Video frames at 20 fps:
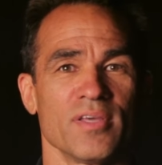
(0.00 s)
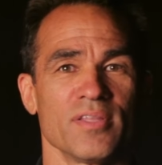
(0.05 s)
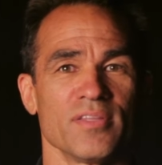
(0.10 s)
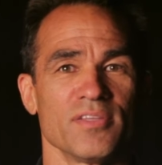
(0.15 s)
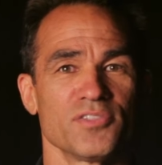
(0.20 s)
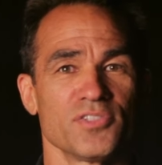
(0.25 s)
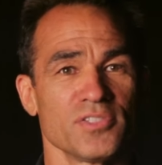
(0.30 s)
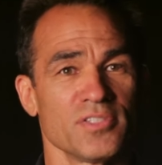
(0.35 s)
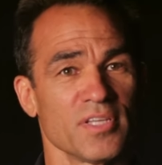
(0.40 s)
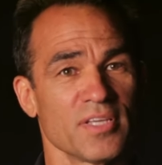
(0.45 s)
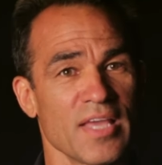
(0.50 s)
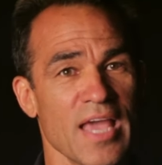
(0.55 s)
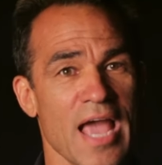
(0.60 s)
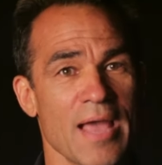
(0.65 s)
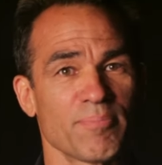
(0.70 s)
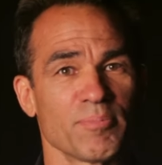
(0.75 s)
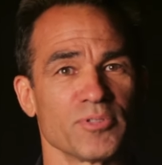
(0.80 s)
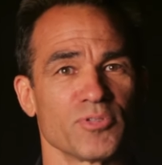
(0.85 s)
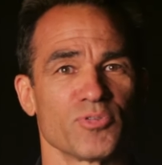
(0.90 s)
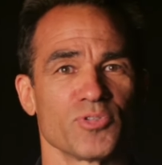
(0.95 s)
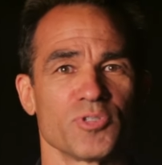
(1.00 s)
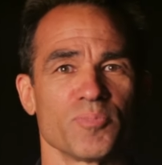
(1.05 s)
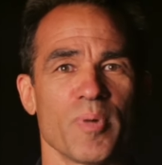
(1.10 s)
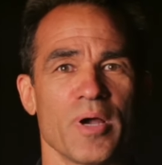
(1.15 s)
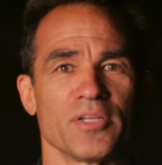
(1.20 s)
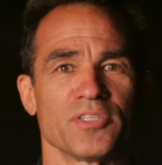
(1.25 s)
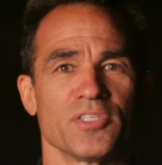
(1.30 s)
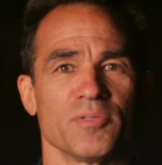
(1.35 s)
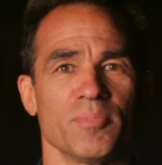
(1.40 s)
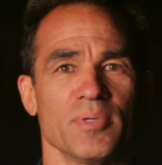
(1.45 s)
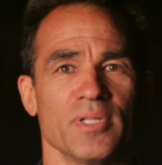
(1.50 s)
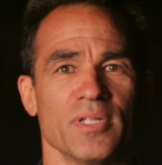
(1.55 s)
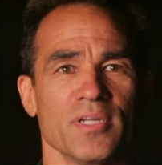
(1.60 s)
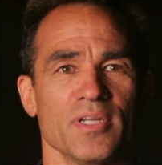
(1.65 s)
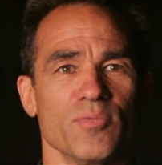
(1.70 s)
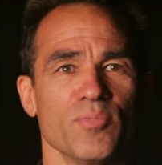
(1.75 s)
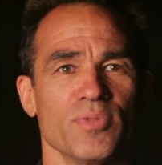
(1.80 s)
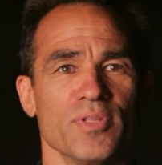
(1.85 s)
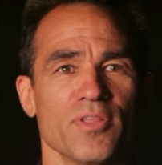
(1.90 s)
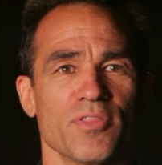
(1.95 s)
This is the captain's responsibility
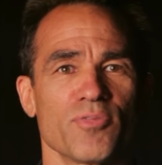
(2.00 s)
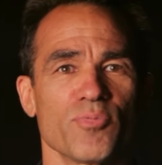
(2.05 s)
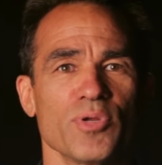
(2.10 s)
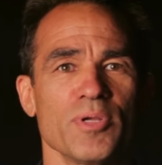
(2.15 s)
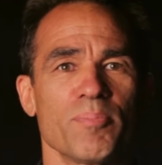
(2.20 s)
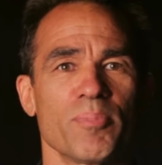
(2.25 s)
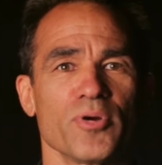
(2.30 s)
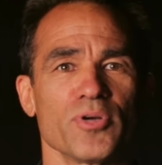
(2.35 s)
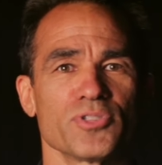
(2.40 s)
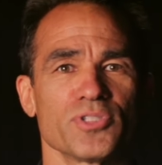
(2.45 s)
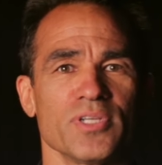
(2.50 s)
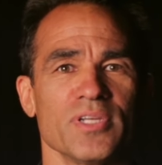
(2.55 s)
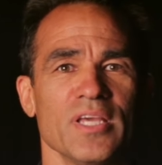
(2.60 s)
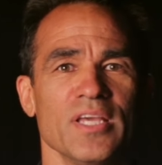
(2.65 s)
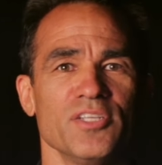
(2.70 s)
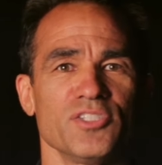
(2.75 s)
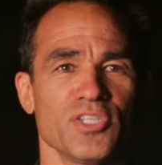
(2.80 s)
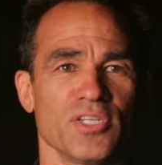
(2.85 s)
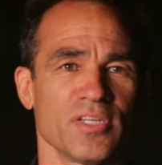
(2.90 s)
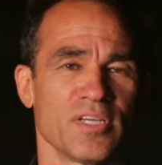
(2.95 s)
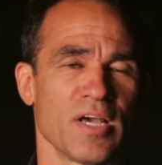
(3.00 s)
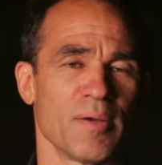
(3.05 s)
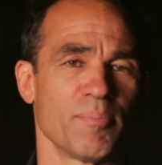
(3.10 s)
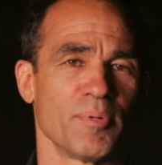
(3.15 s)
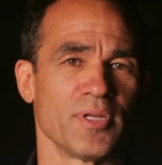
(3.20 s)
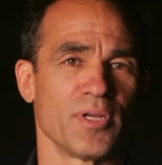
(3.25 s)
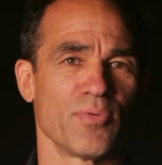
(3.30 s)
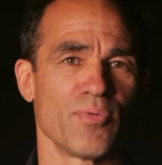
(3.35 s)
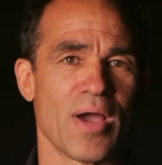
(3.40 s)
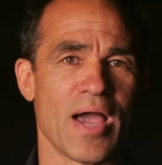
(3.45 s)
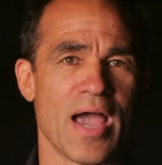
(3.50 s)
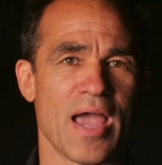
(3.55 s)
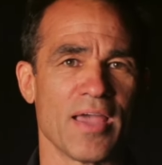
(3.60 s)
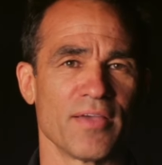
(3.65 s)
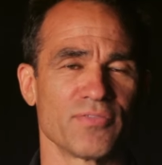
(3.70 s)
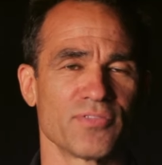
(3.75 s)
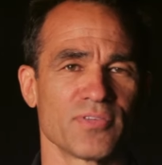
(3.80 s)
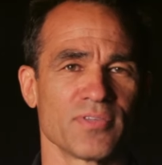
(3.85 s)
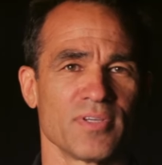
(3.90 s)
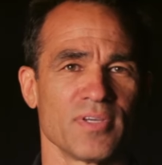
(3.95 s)
when the 3-person engine company
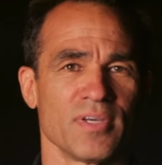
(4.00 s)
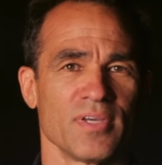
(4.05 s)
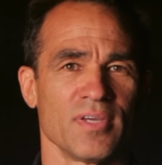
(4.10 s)
arrives.